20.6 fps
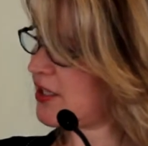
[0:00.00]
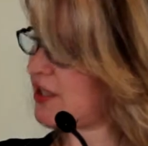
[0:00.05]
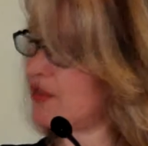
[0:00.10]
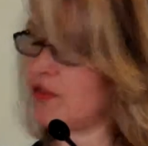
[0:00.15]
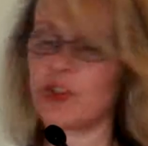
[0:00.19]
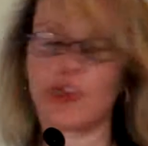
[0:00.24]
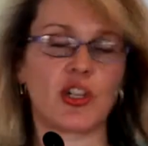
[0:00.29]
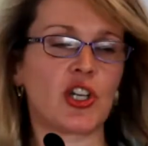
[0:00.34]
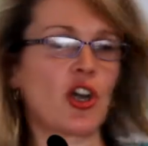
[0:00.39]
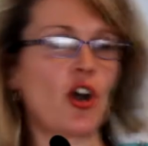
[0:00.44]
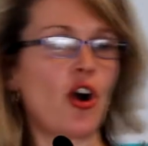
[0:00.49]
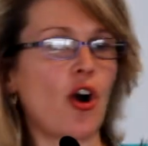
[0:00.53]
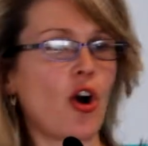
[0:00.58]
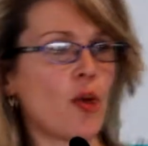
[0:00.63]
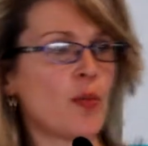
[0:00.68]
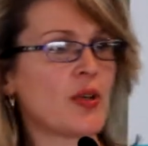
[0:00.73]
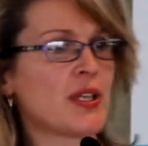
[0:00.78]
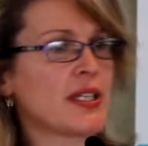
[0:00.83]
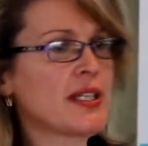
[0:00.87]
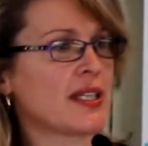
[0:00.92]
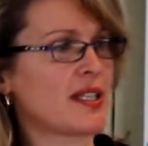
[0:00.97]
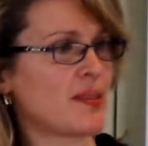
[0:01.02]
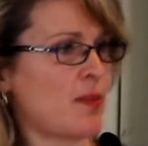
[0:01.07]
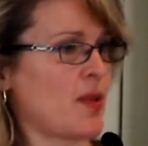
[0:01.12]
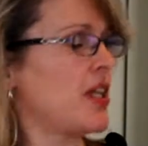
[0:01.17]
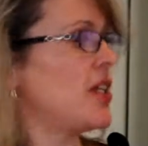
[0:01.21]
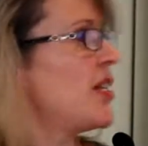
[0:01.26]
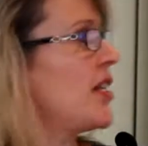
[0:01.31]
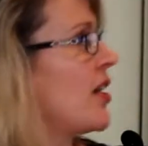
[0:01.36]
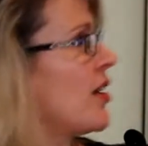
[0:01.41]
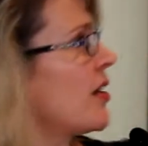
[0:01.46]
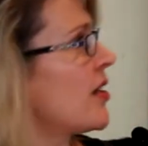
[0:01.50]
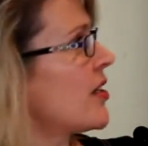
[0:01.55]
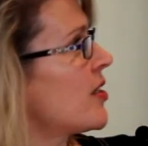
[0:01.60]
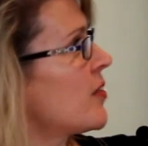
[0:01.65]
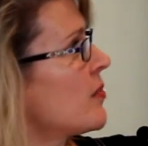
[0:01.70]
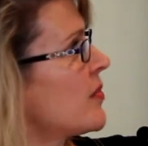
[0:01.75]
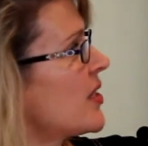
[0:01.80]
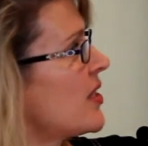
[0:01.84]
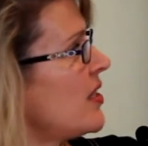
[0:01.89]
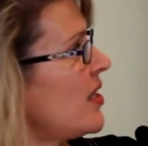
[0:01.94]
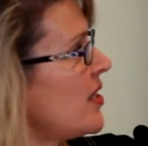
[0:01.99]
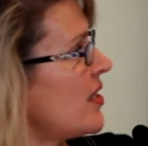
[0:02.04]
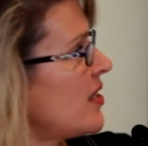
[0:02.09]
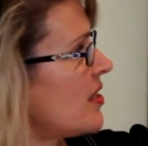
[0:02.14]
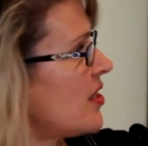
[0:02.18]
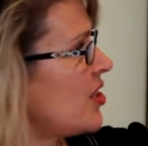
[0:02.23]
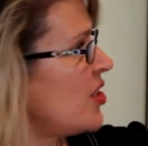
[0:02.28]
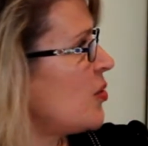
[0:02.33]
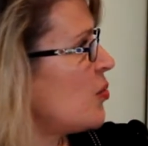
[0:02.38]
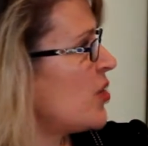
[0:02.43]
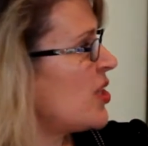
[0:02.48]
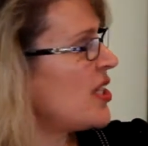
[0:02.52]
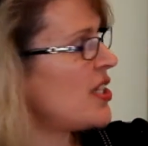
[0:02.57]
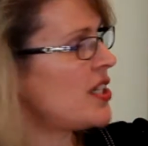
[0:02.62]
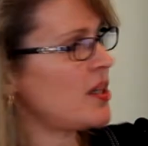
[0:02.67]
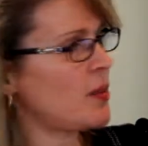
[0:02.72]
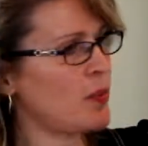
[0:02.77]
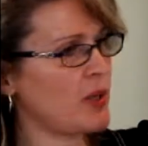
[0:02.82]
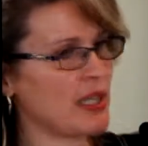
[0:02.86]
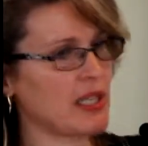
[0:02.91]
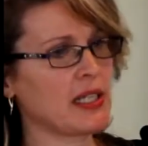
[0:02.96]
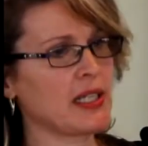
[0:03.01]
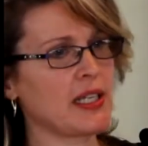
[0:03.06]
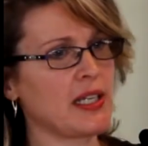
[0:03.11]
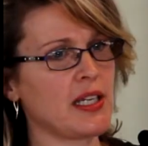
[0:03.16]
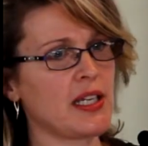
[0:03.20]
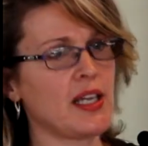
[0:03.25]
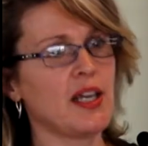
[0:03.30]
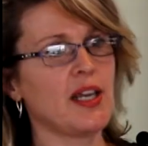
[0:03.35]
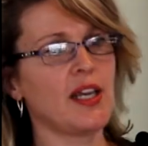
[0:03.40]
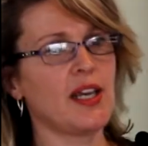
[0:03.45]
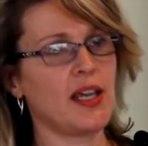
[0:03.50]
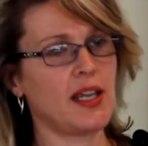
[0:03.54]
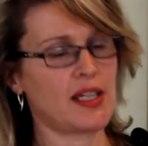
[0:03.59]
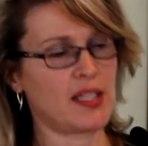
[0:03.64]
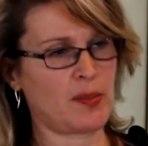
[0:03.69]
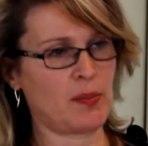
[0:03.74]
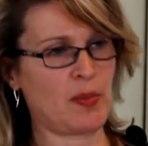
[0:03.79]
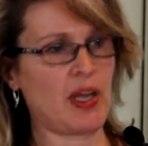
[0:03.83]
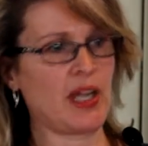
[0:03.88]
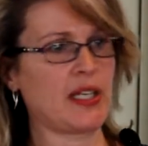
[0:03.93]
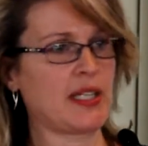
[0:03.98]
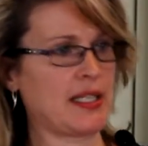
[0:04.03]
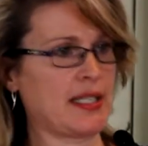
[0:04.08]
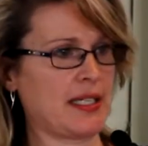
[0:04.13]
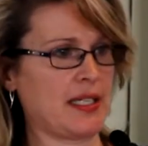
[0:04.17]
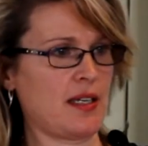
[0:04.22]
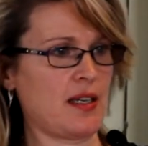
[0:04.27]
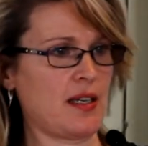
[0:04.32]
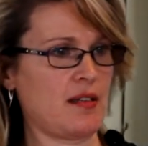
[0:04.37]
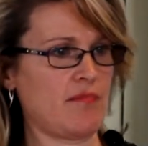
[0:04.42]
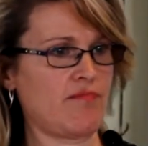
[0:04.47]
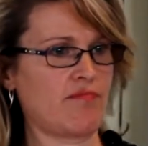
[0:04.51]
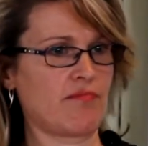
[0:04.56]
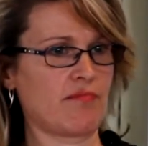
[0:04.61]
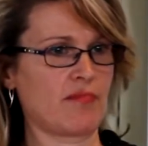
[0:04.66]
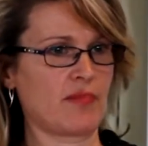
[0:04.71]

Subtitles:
these are very common spending items, things that you would typically expect to see.